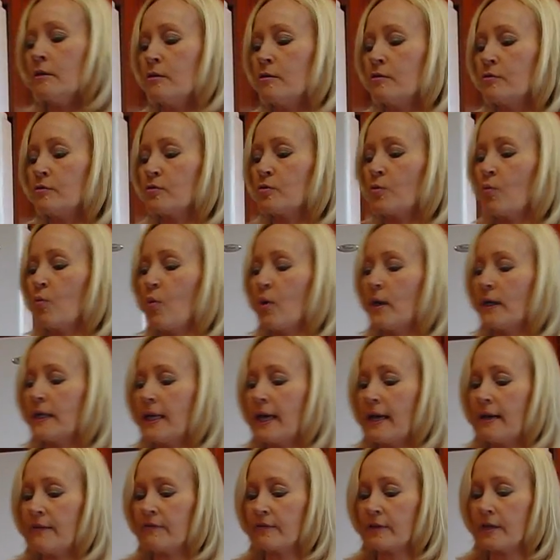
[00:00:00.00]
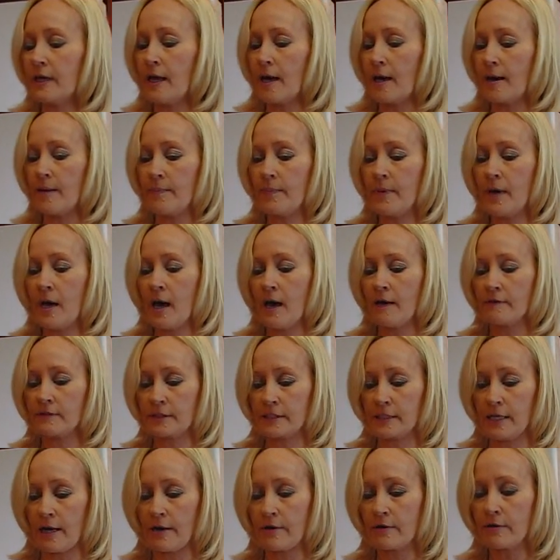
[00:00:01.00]
Use 1/2 cup of
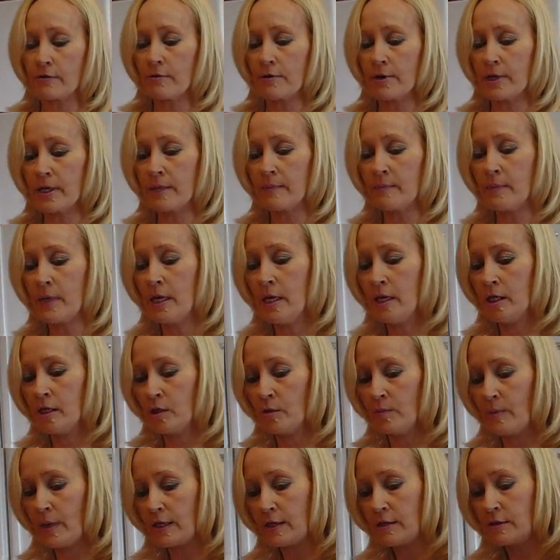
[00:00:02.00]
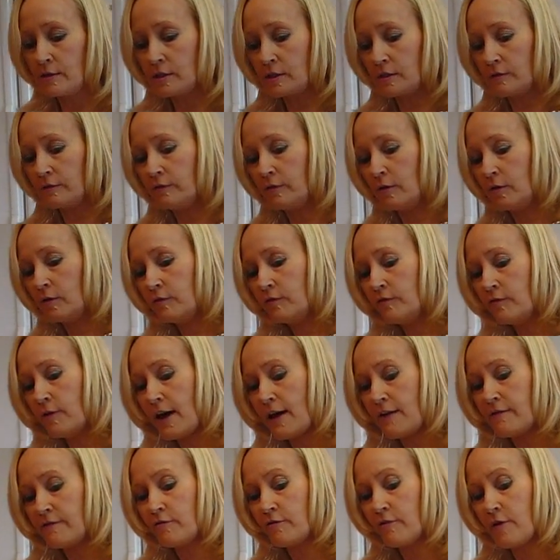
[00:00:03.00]
sour cream. You may use the full
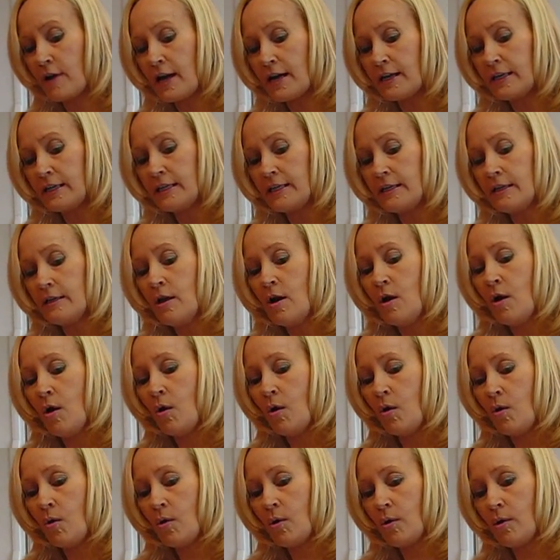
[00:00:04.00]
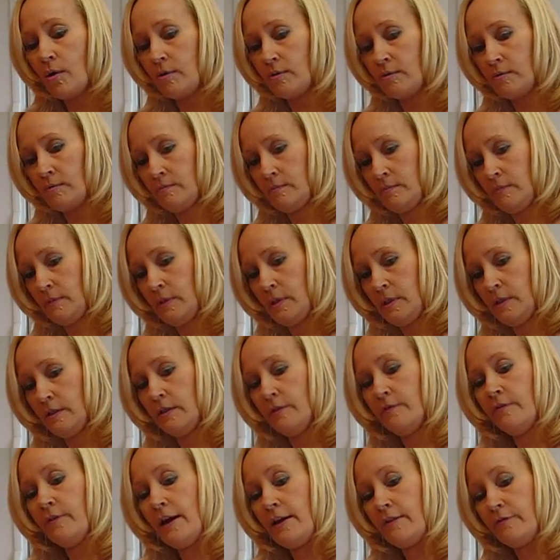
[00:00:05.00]
fat variety or
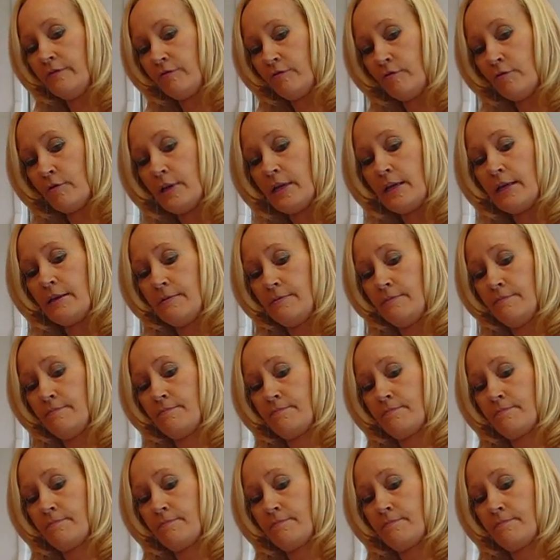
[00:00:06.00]
the fat-free.